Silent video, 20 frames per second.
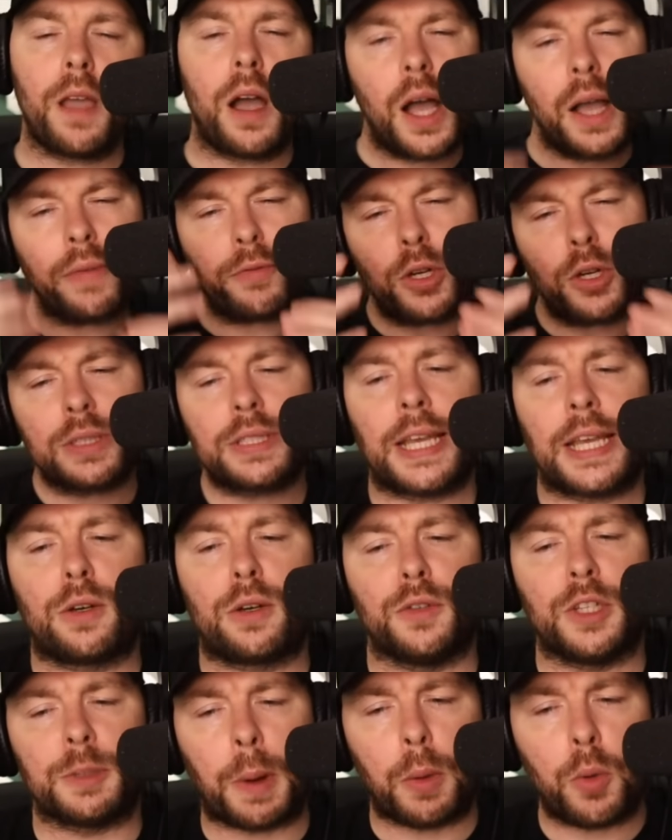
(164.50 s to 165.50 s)
I've got a
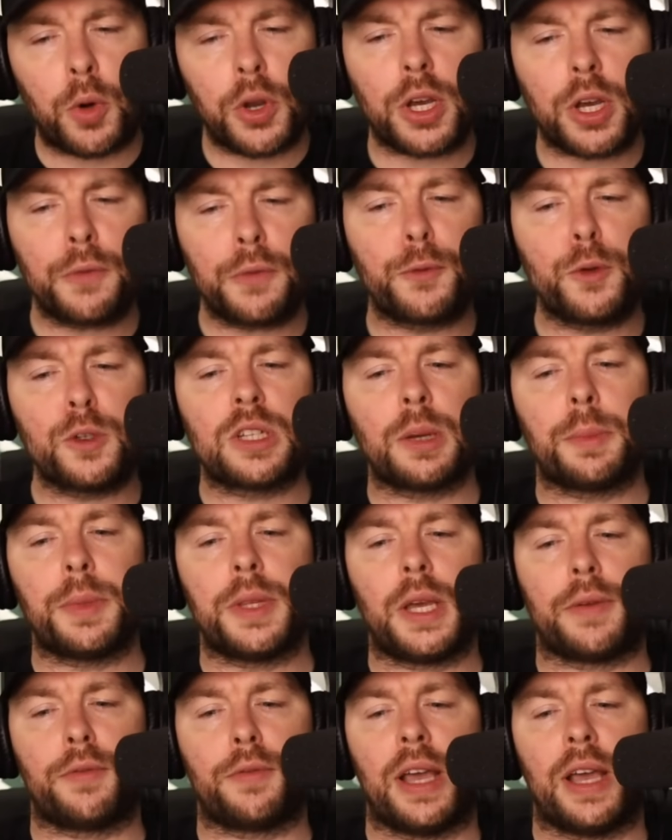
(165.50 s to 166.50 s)
take on this. I want to go through some of
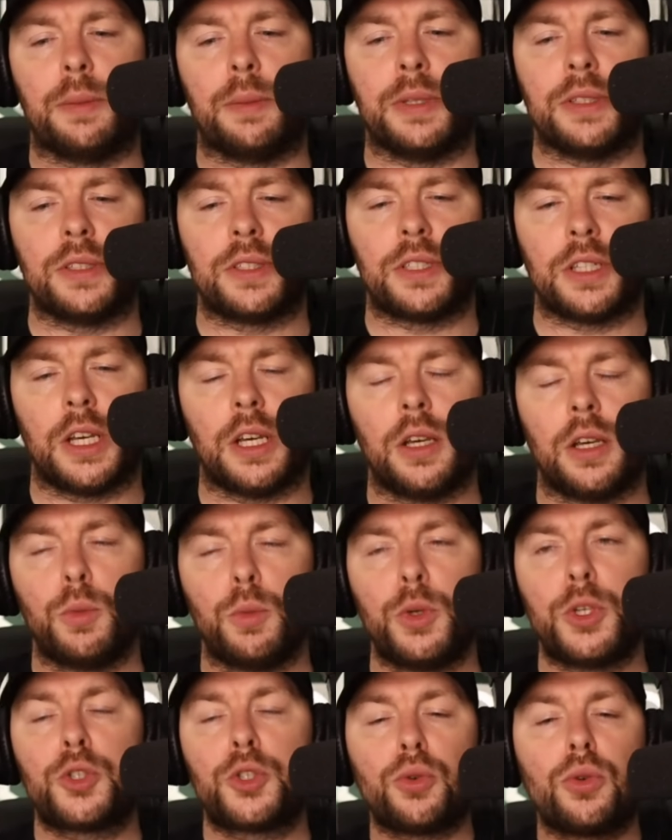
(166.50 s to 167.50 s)
the other elements here.
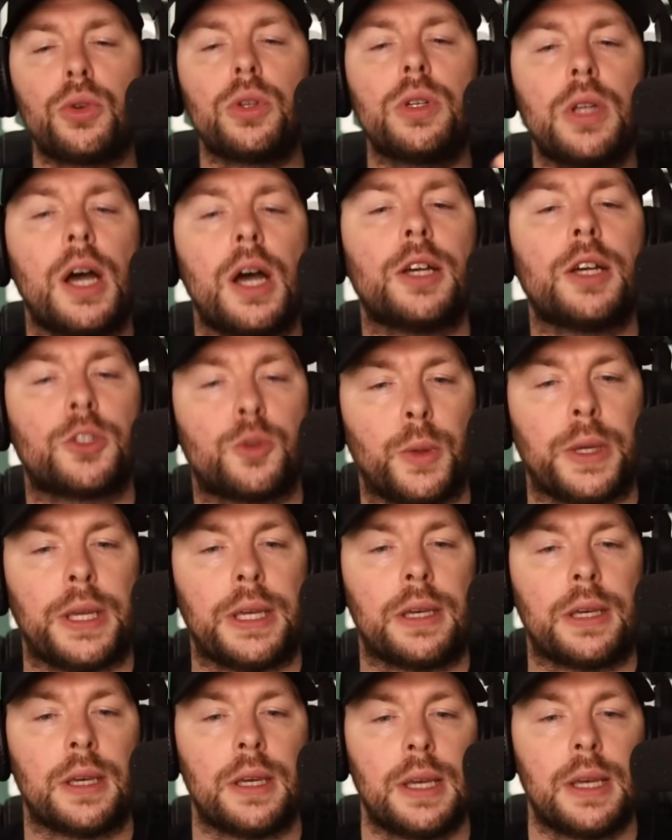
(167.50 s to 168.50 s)
We saw last
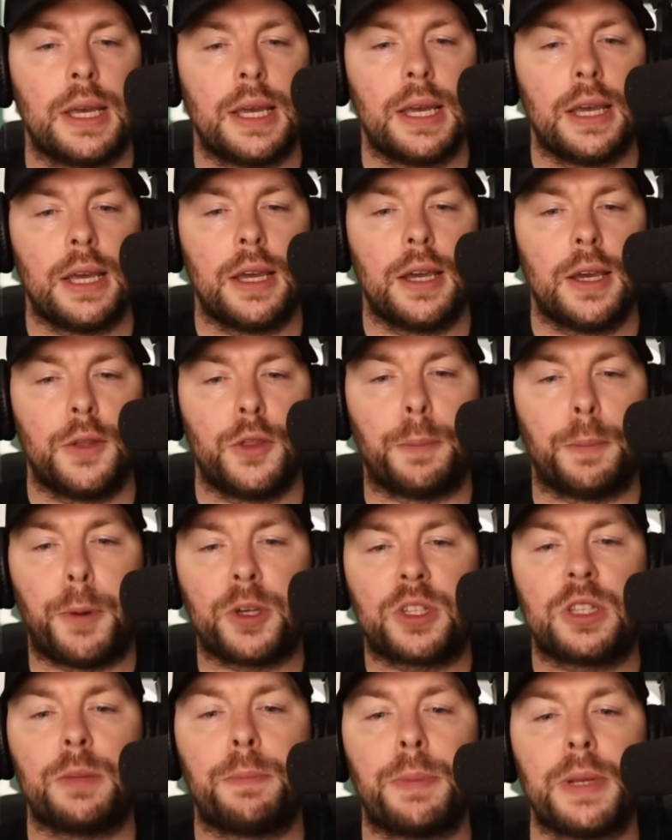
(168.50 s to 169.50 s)
week the
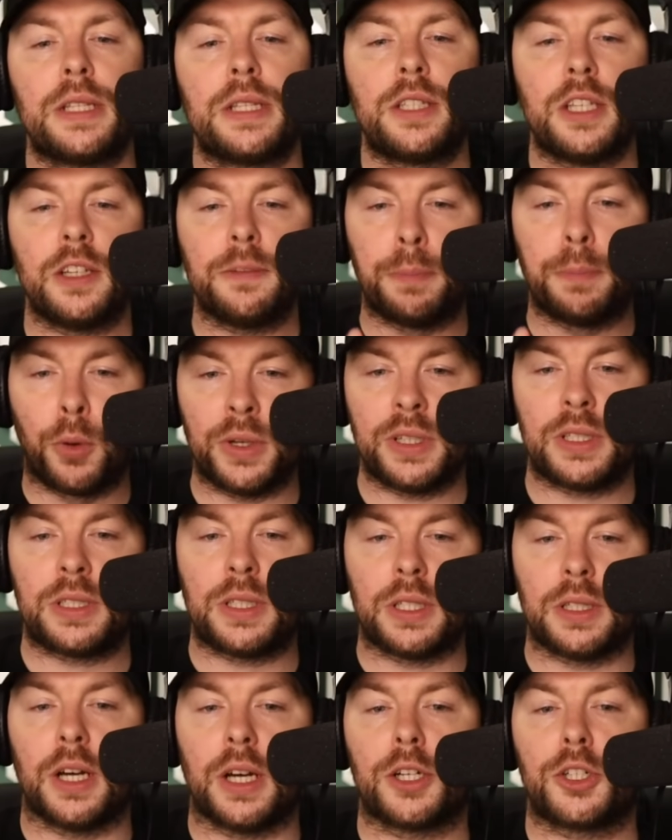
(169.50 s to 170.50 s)
possibility of points
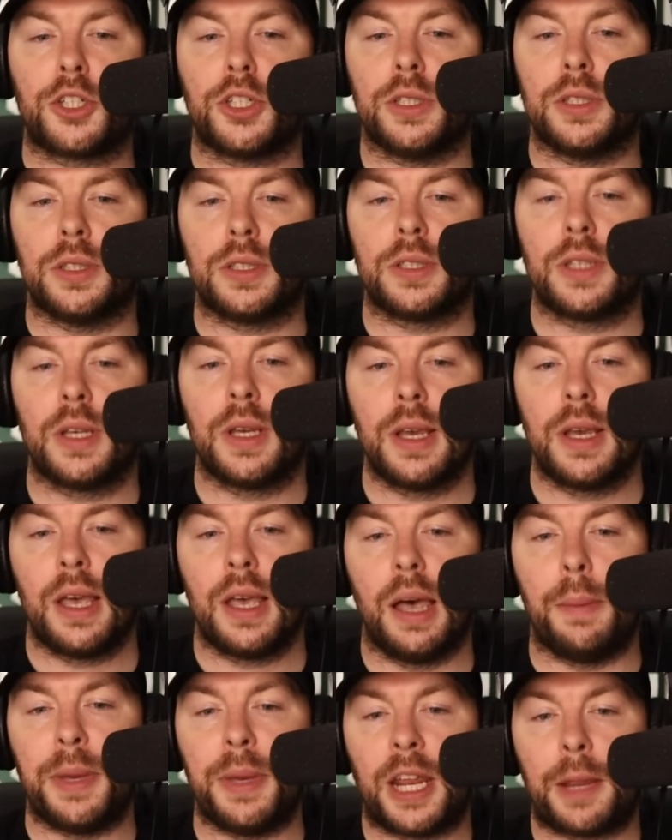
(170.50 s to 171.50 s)
deductions
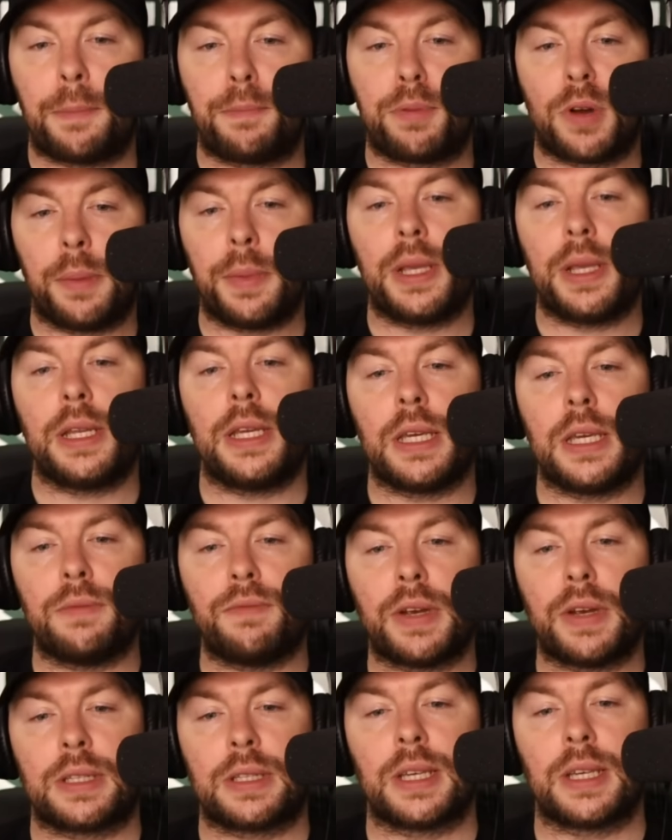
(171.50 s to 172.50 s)
amid a Premier League
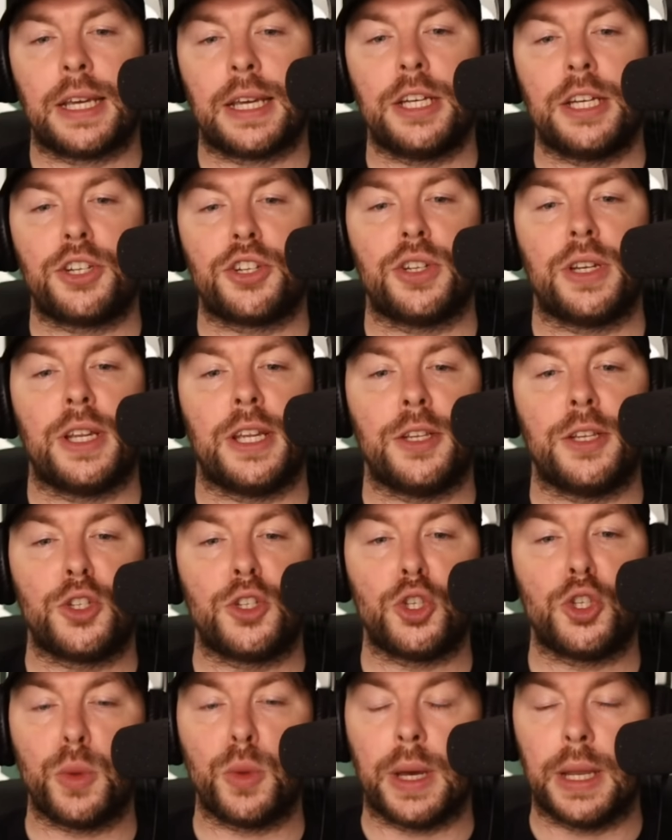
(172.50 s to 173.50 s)
investigation
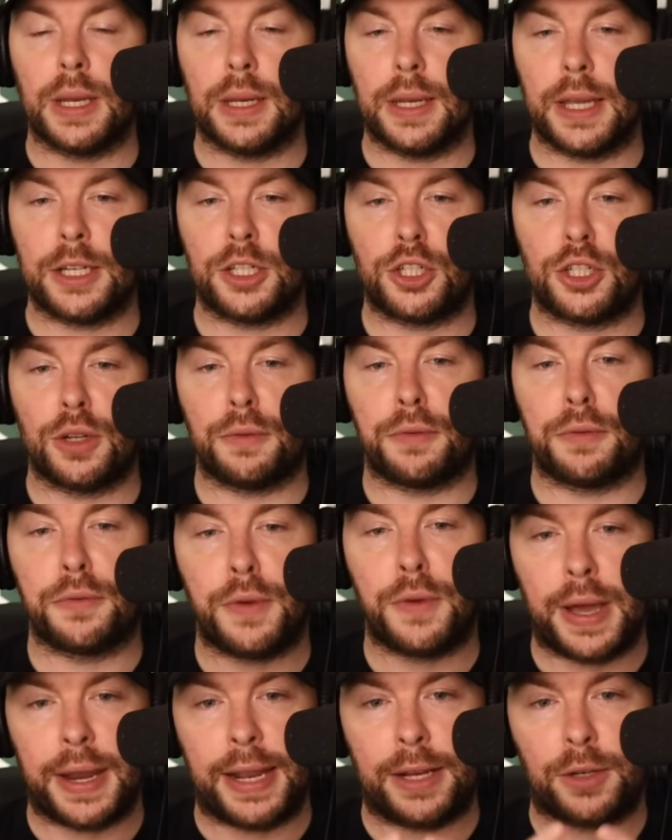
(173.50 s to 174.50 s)
into alleged
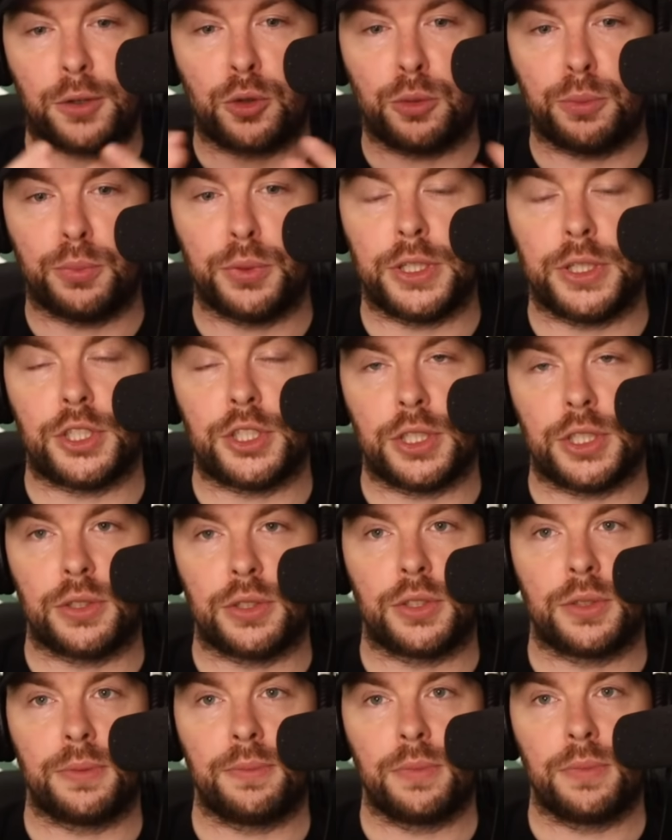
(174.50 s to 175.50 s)
financial
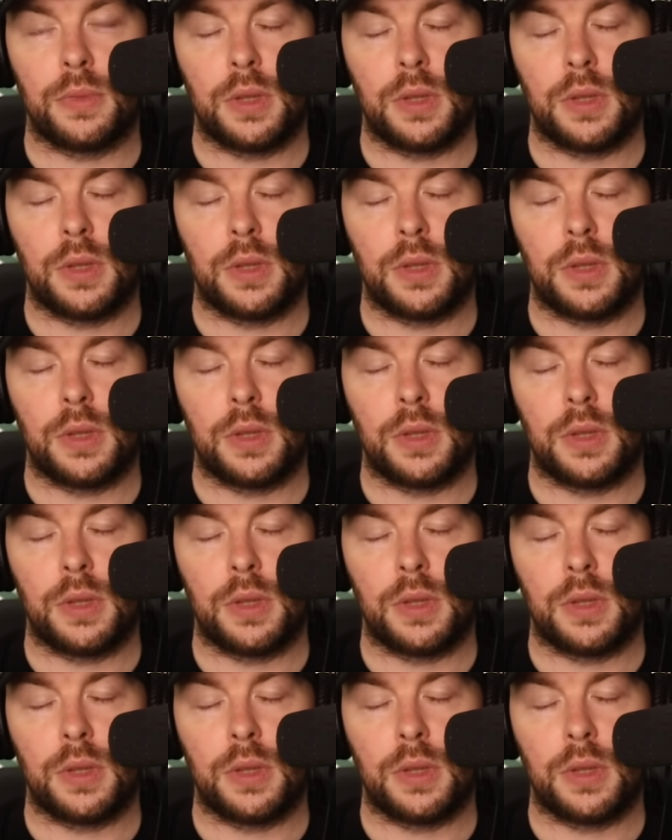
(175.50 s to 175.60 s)
breaches.